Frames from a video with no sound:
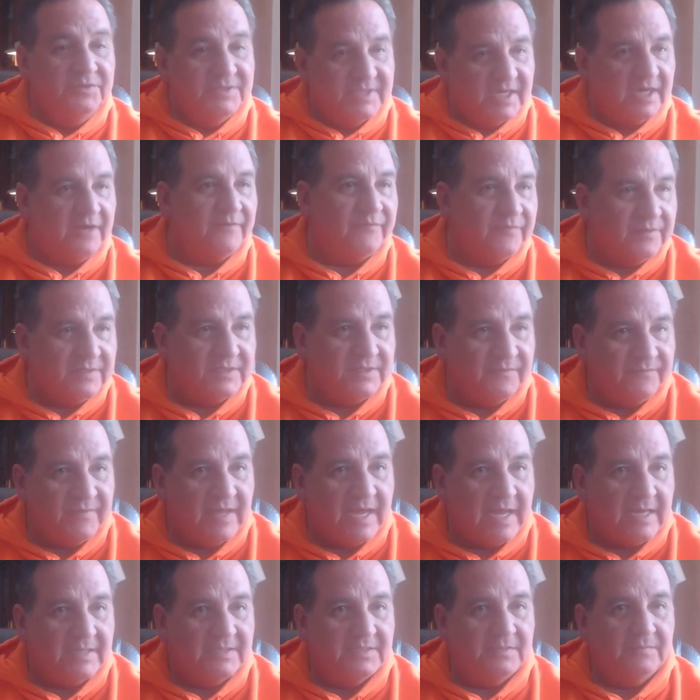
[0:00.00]
coverage of
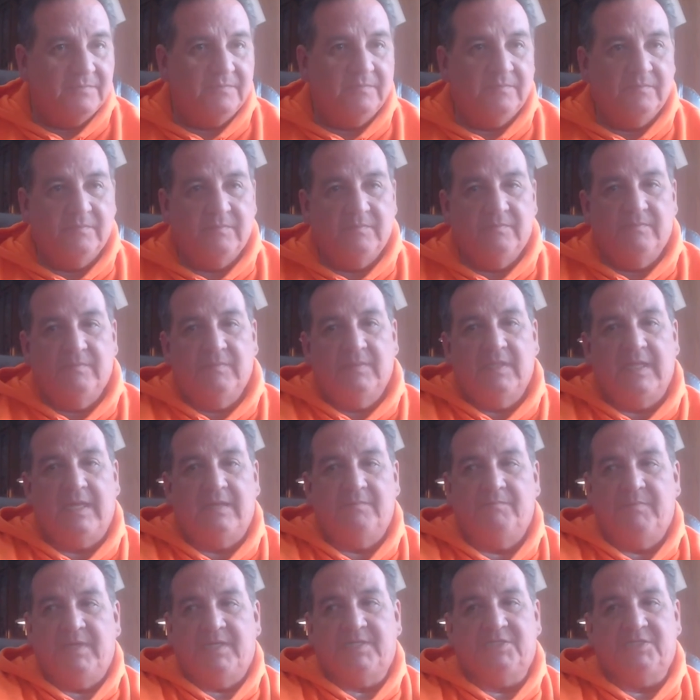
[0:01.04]
that big